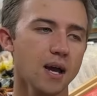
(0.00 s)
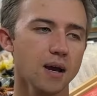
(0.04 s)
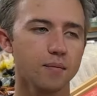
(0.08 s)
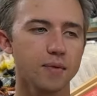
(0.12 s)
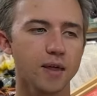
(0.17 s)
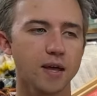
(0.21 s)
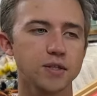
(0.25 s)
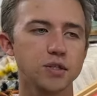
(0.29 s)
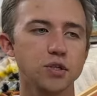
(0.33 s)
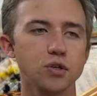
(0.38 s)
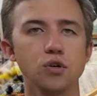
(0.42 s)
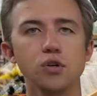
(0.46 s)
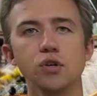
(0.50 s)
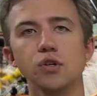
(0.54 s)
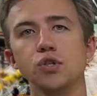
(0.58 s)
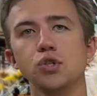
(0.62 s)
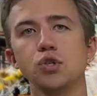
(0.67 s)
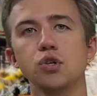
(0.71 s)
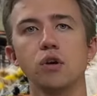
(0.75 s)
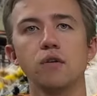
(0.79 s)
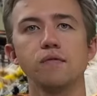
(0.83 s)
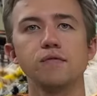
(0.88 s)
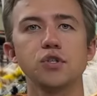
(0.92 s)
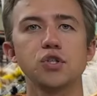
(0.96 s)
But that's a good
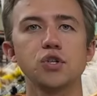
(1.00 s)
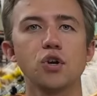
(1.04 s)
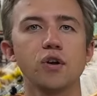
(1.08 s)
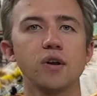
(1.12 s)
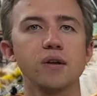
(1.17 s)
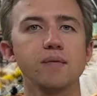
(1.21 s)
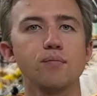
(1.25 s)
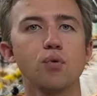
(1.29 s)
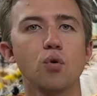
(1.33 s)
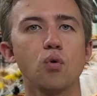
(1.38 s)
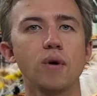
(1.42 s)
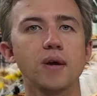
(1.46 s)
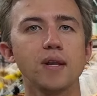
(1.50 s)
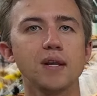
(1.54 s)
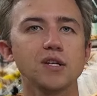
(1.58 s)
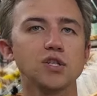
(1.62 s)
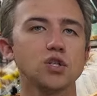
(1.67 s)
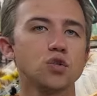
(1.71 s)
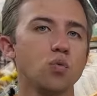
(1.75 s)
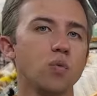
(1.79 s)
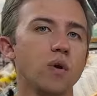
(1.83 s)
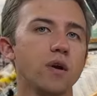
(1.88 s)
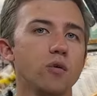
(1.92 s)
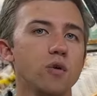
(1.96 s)
sort of starting point
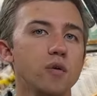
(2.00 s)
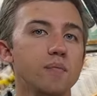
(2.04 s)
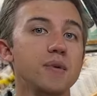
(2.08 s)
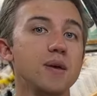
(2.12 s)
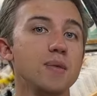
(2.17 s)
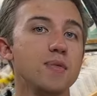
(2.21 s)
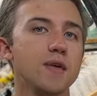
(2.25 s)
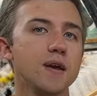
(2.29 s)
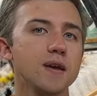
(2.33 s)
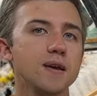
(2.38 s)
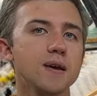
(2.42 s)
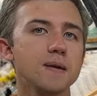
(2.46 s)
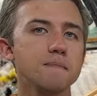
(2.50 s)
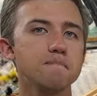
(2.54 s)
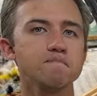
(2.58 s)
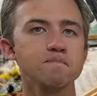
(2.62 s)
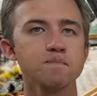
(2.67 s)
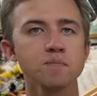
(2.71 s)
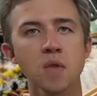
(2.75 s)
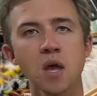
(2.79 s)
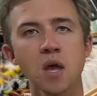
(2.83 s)
as to where we'd be thinking thinking.